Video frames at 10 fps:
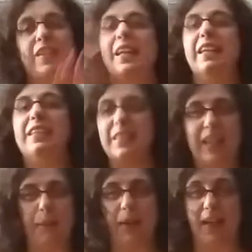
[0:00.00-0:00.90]
It does
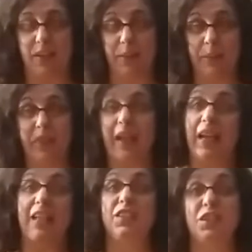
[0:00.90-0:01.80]
not matter. It
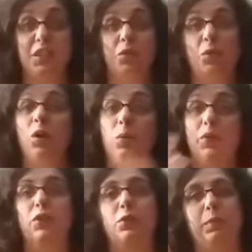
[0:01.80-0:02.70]
has to do with
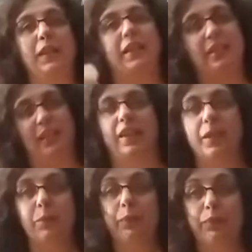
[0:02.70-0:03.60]
you being a dick.
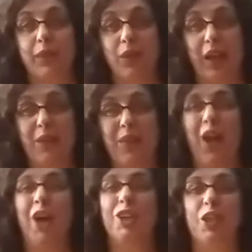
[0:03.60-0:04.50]
Okay?
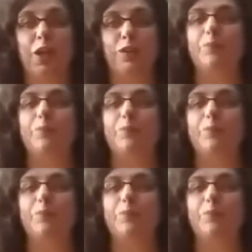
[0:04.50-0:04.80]
So